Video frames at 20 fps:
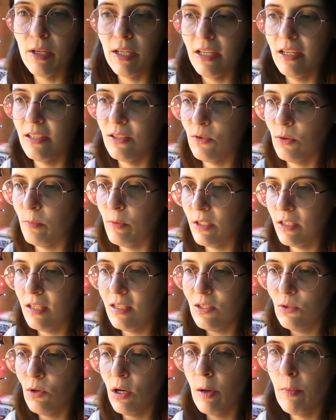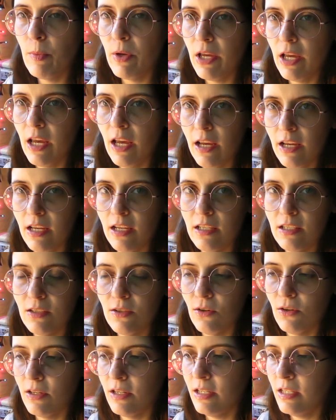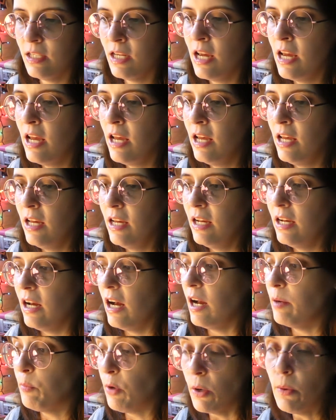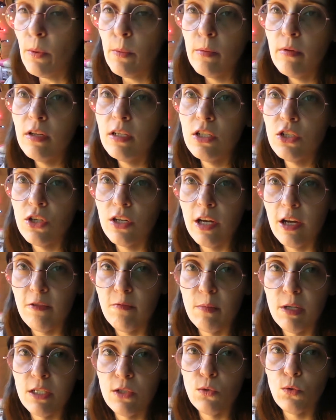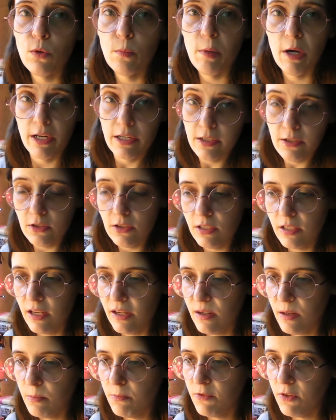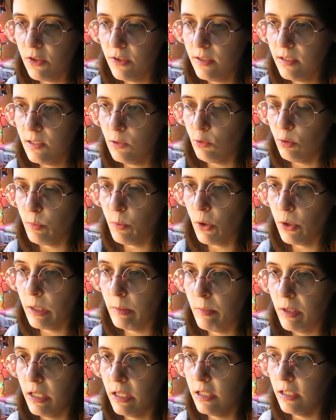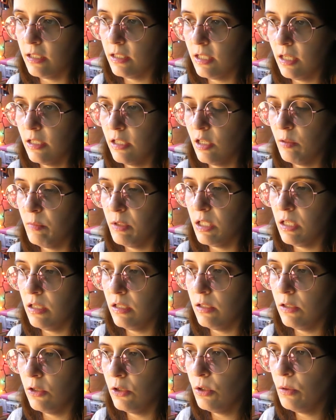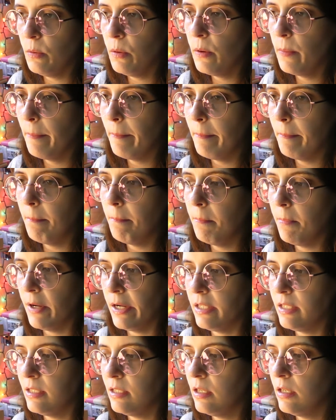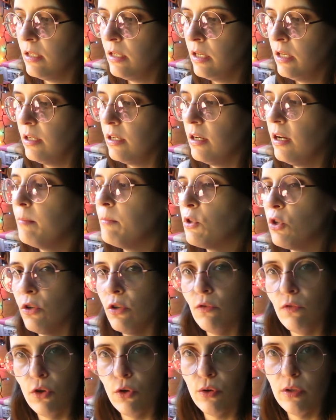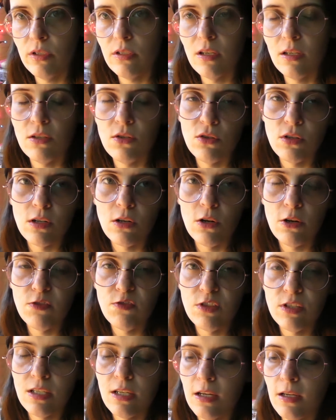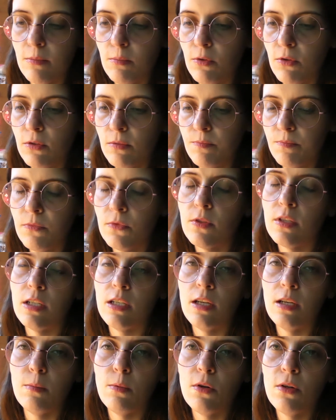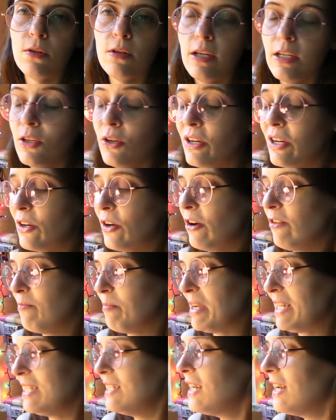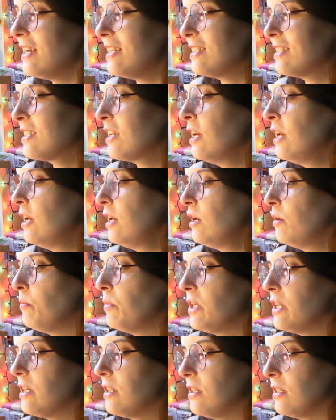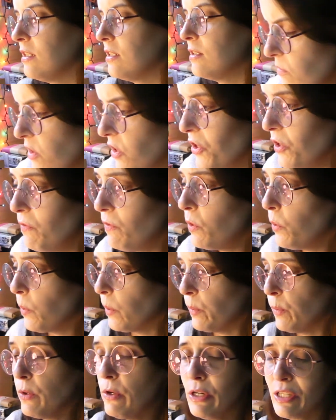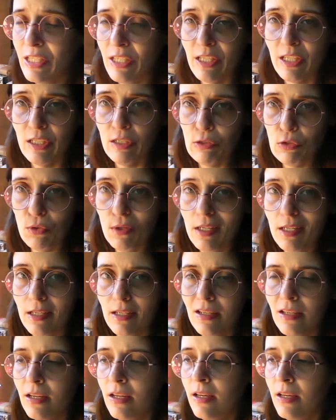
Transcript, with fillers: yeah, so I'm gonna set you up and get started. I probably should have my dual monitor set up for this. It would probably make it 10 times easier, but I'm sure you noticed I took it off the table. I took it off my desk because even though it worked and I enjoyed it,